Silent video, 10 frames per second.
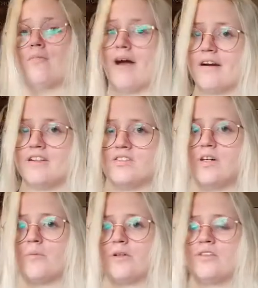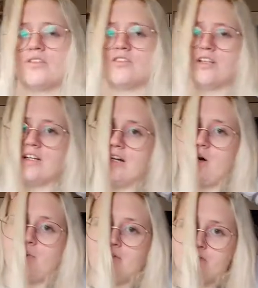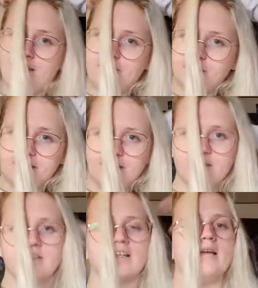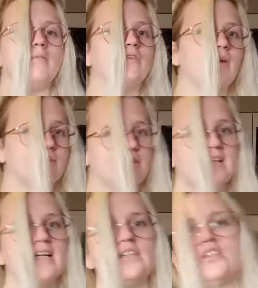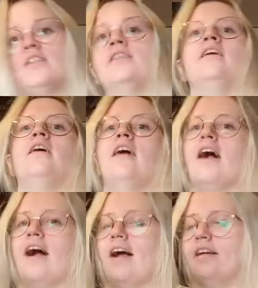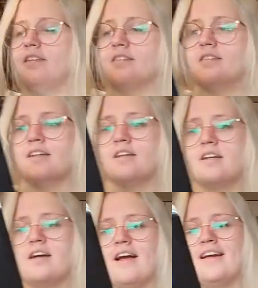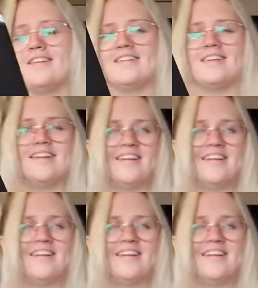marry someone so she can help her family, keep his reputation, and it's